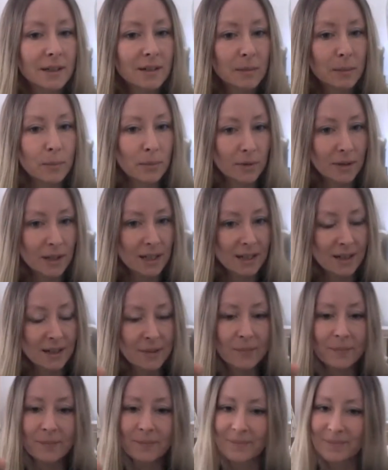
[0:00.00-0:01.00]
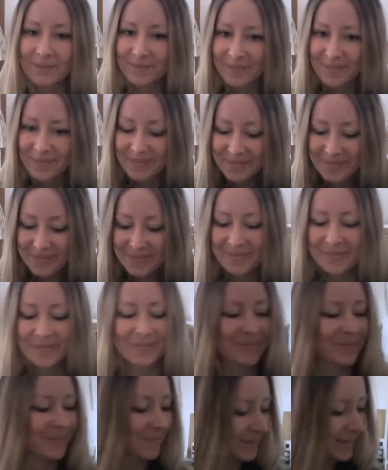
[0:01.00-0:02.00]
spring.
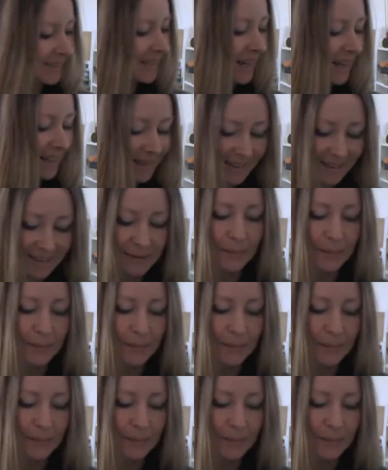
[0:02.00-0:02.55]
Yes,